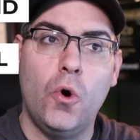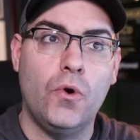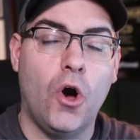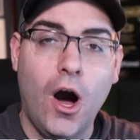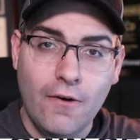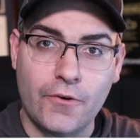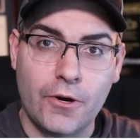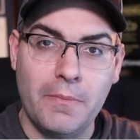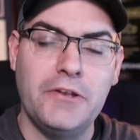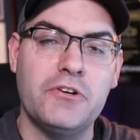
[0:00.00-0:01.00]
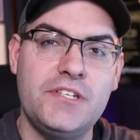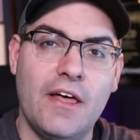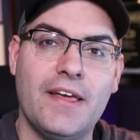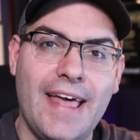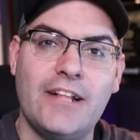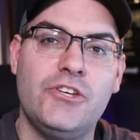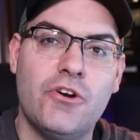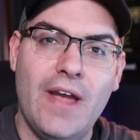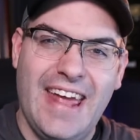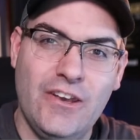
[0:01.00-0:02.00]
own offer, and you're selling that to
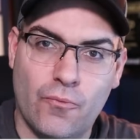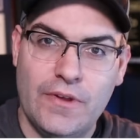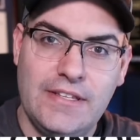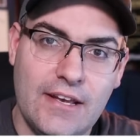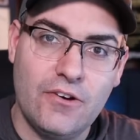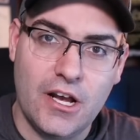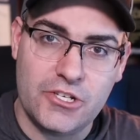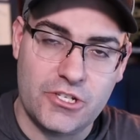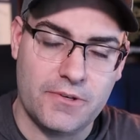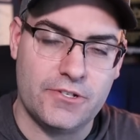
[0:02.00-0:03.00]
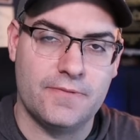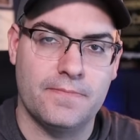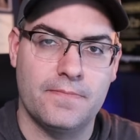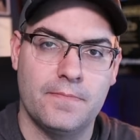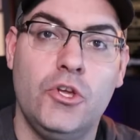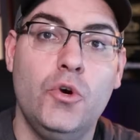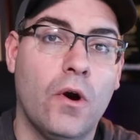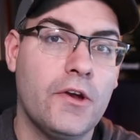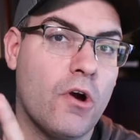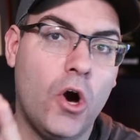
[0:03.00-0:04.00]
your end retail customers.
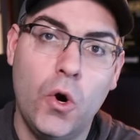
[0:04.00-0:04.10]
You are your